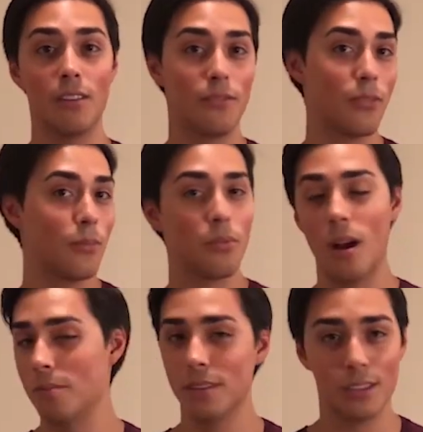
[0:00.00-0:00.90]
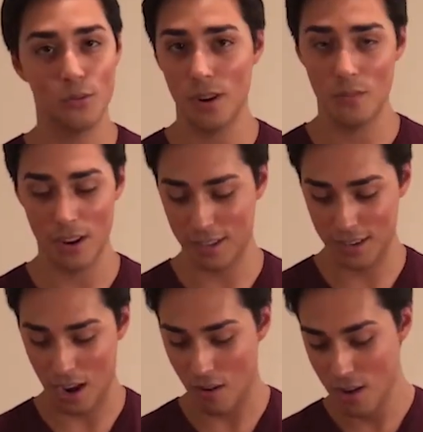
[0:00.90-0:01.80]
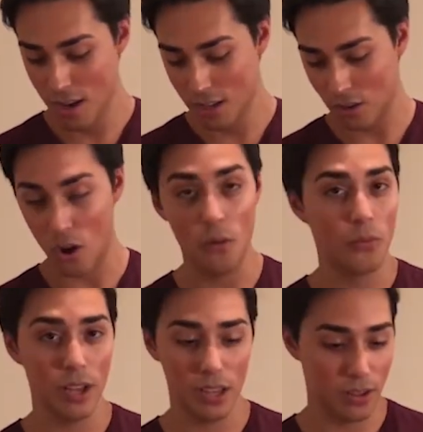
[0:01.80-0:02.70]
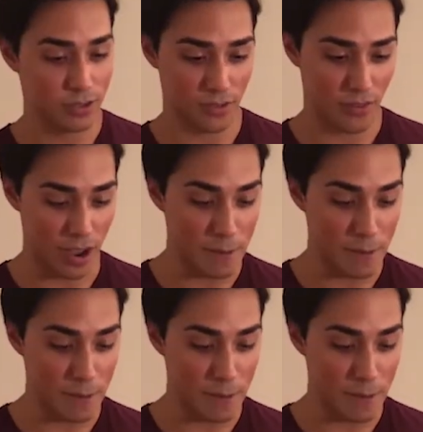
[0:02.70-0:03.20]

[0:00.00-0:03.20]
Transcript: for probably 20 minutes now. So hopefully those are fine.